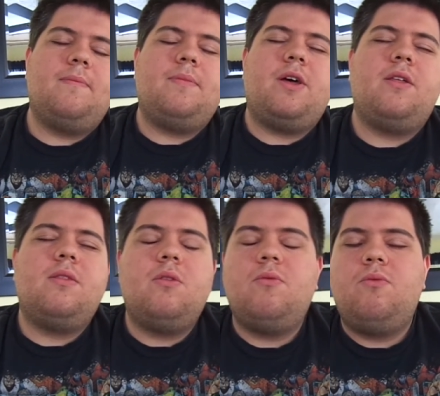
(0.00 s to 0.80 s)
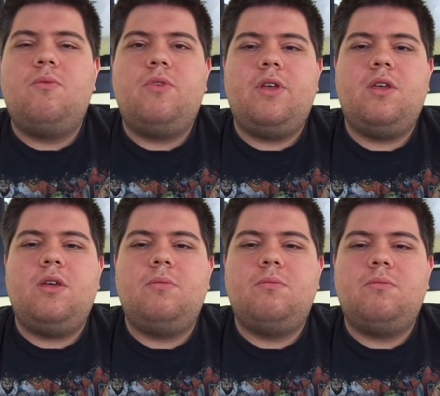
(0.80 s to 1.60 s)
but the
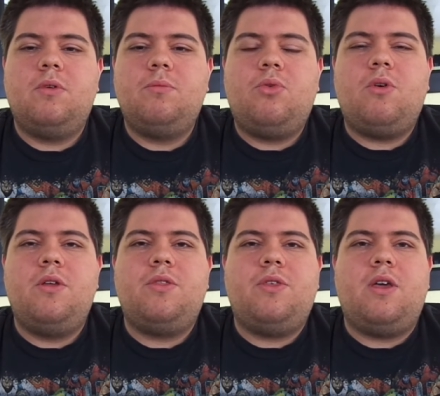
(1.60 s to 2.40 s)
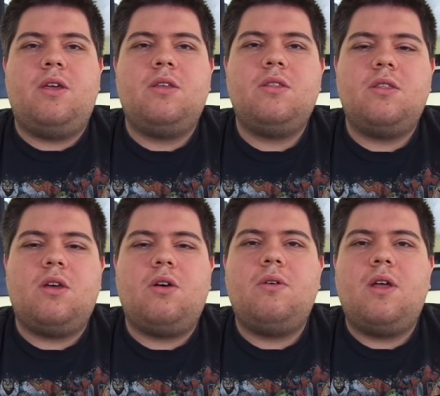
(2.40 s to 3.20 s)
really important thing,
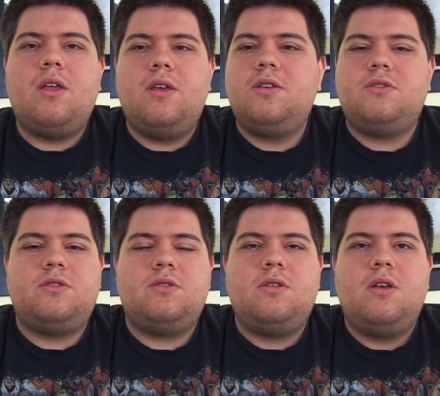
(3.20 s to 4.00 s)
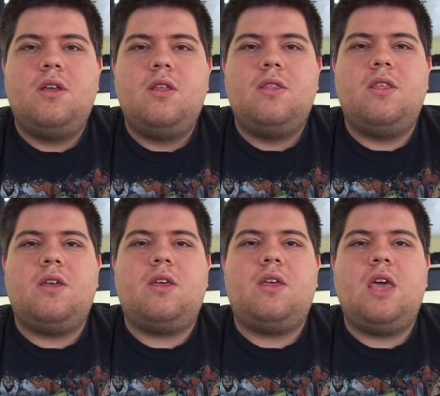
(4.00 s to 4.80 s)
though, is
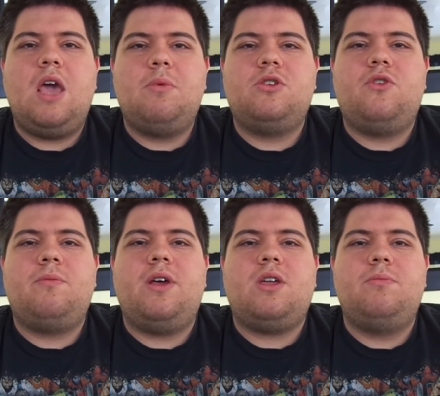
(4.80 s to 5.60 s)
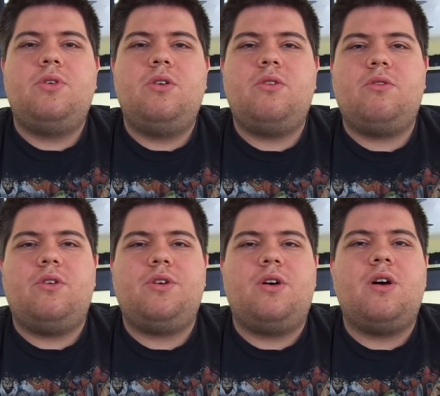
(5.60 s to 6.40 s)
the cables from my computer
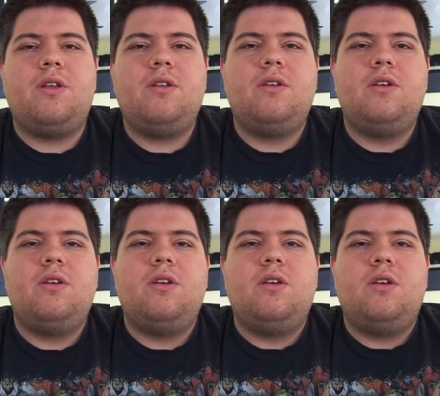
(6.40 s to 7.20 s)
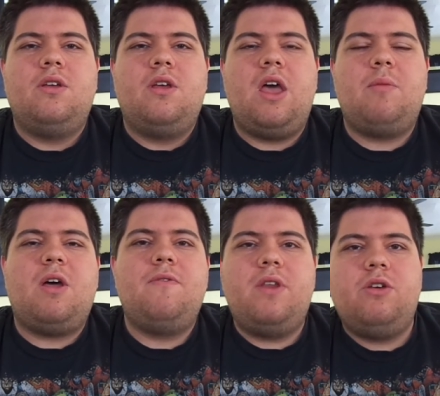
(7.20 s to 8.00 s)
are gone and
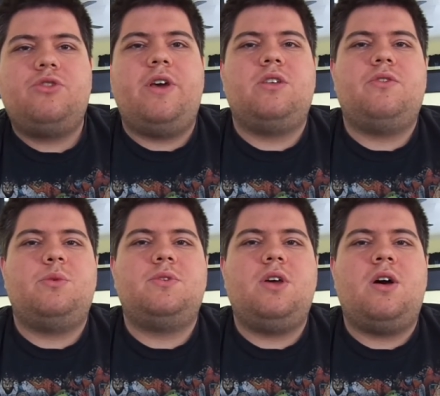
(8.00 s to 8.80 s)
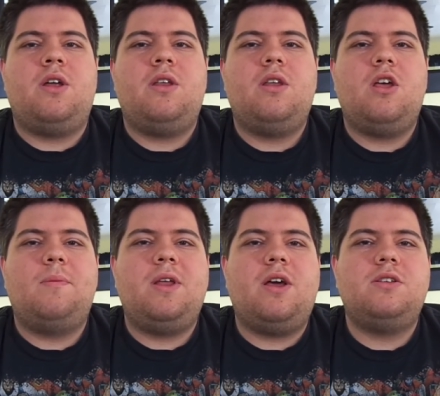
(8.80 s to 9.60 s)
my video transfer was gone. I
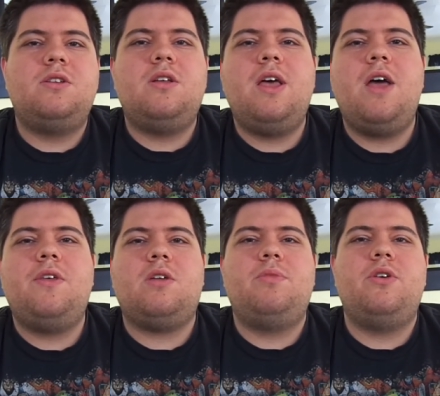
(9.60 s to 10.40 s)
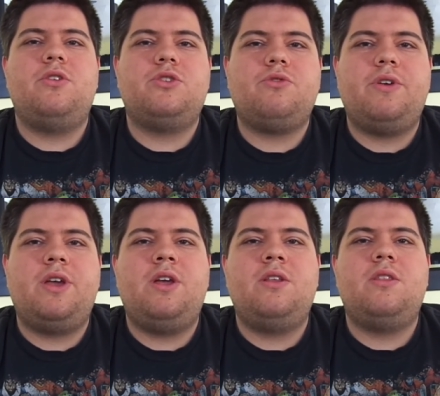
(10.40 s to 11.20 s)
mean, I still had the computer
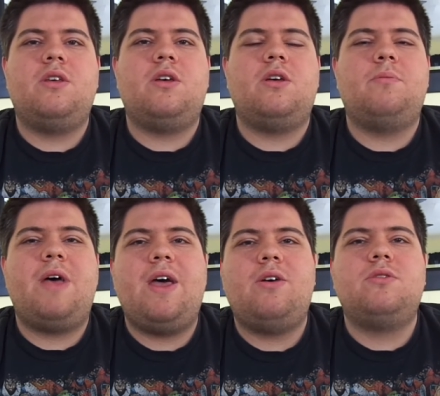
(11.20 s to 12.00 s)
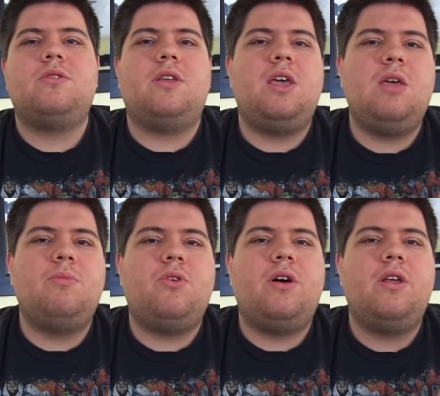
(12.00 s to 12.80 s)
screen, the mouse, the
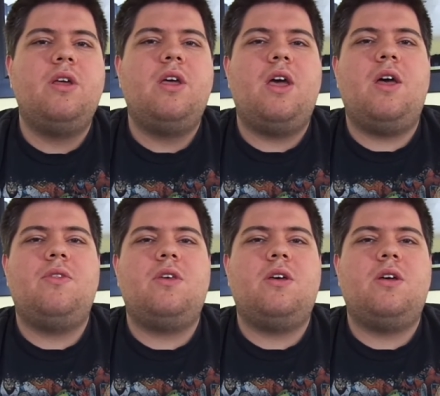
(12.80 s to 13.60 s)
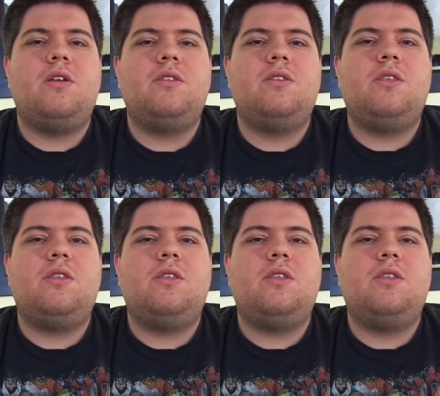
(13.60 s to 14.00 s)
keyboard, and the